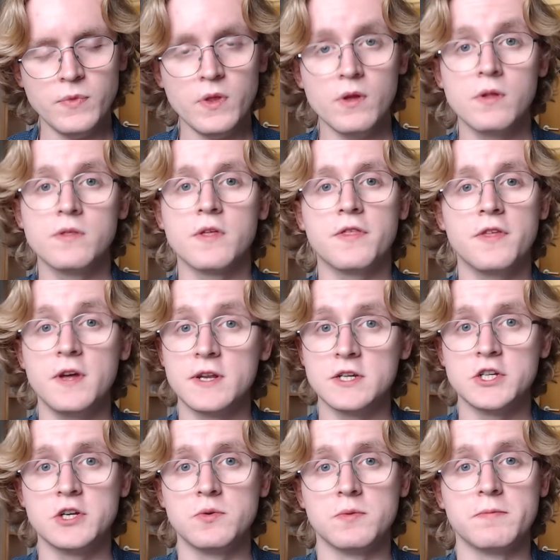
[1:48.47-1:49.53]
The 3rd
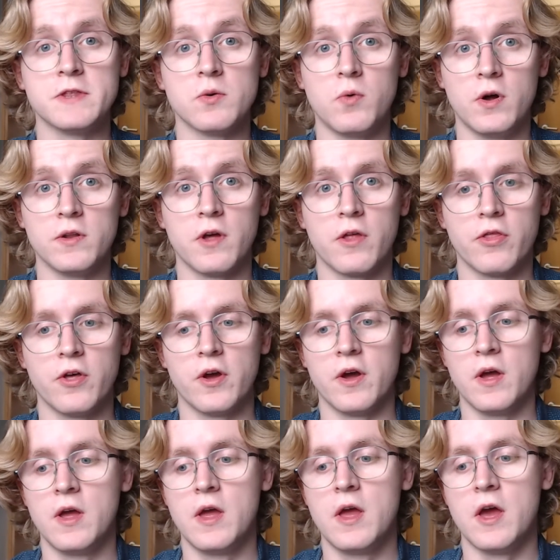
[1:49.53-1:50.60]
issue would be the one that
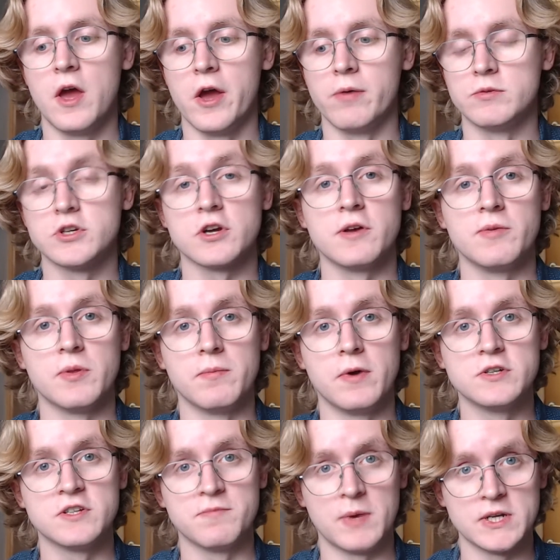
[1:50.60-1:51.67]
took up the
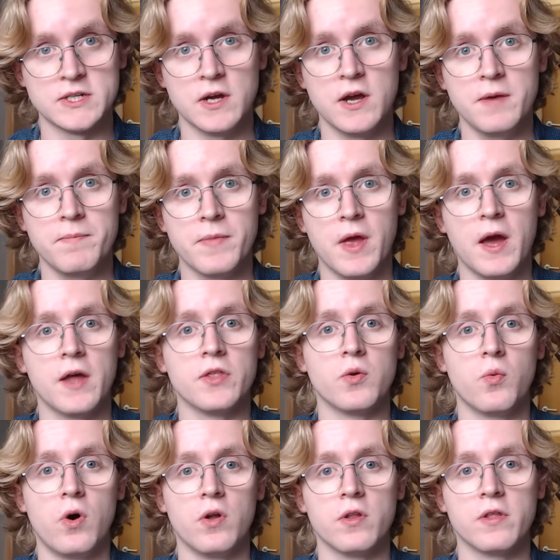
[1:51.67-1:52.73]
most of my time and the
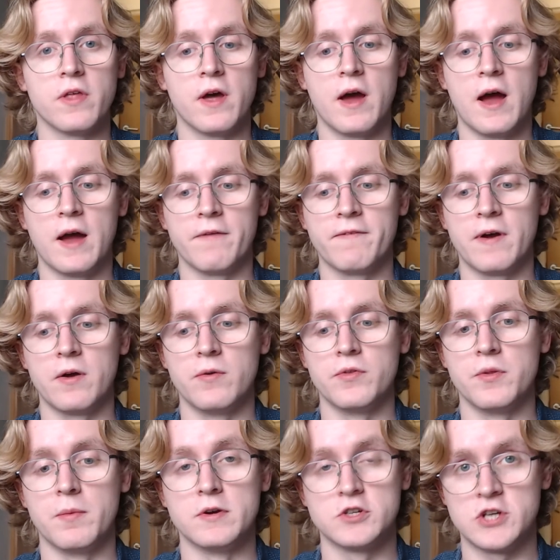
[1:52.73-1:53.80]
one that I found
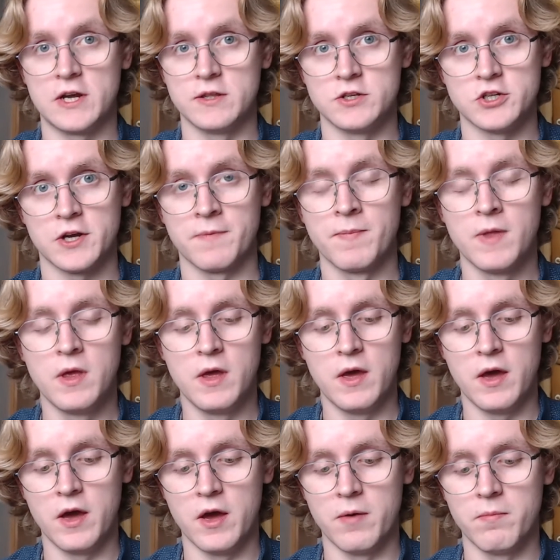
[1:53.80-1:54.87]
the most challenging,
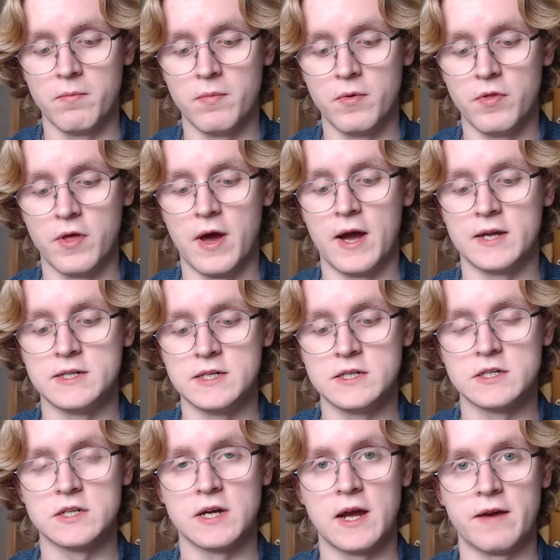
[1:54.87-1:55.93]
that I
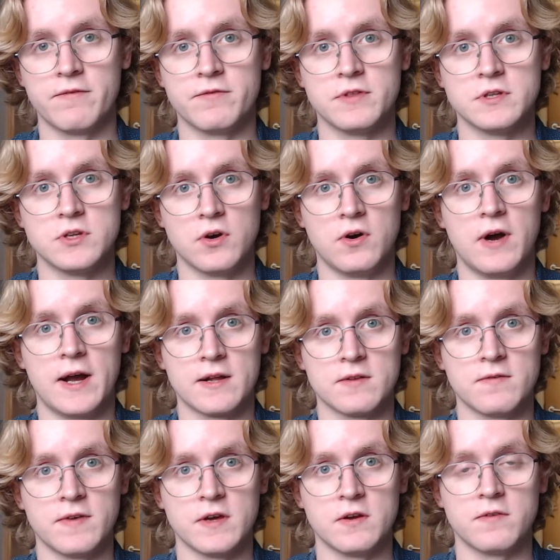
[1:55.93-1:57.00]
needed to have the door
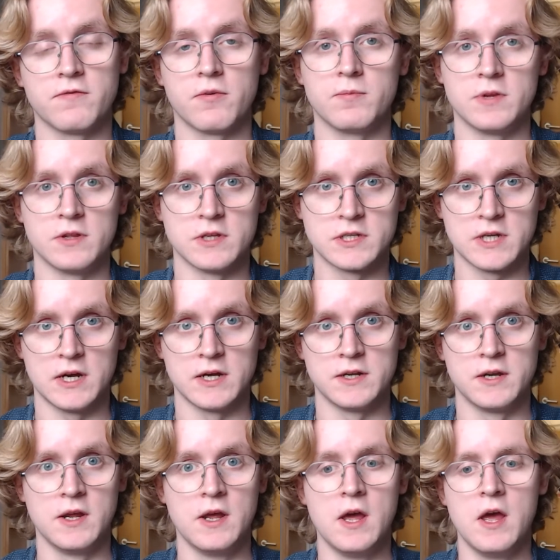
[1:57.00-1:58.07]
activated from the other side.
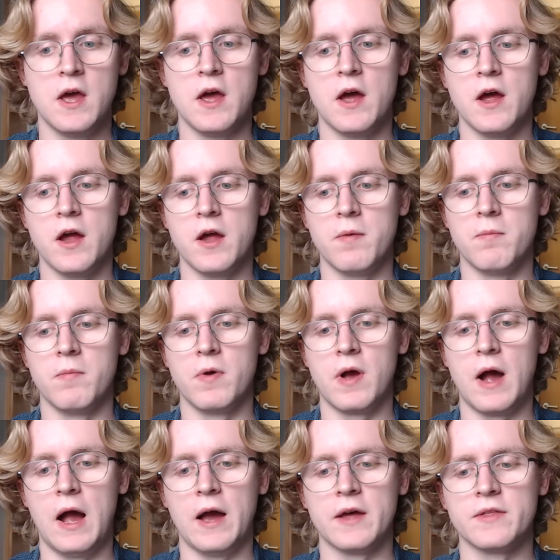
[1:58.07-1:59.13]

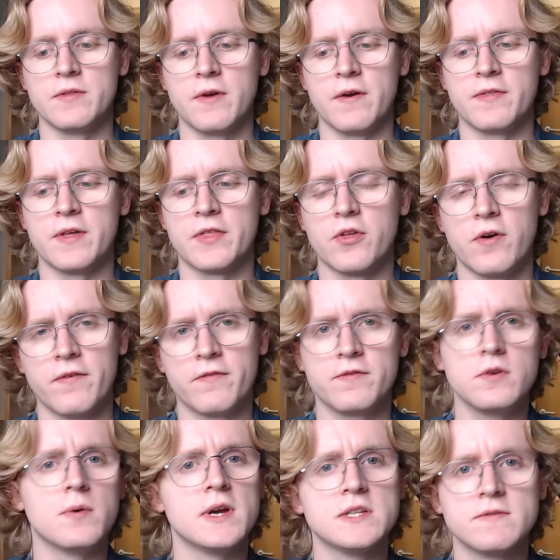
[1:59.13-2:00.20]
I thought of a
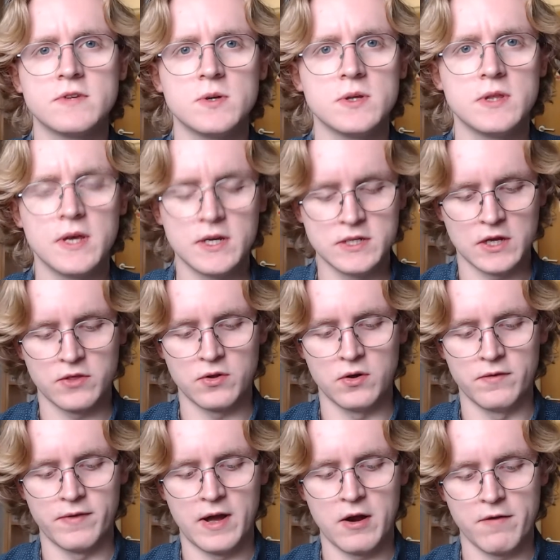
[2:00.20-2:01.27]
few ways of doing this. I
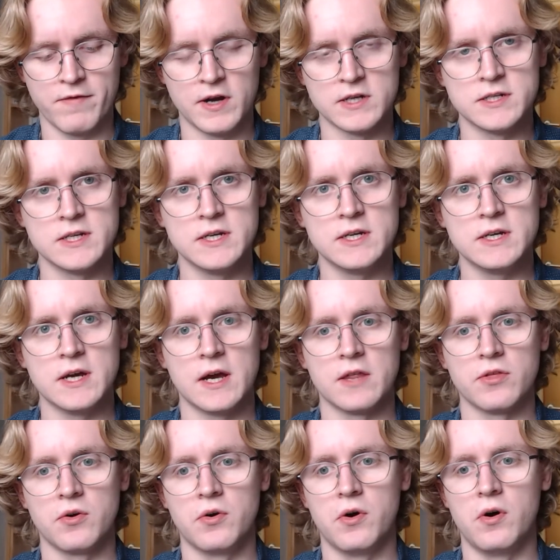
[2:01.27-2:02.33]
thought of RFID, I
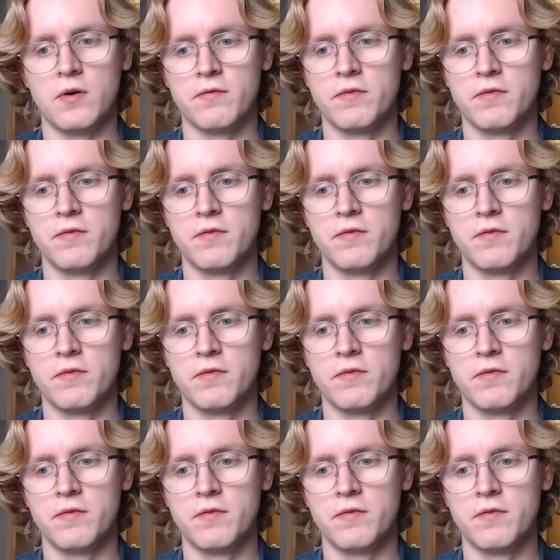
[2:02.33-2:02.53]
thought of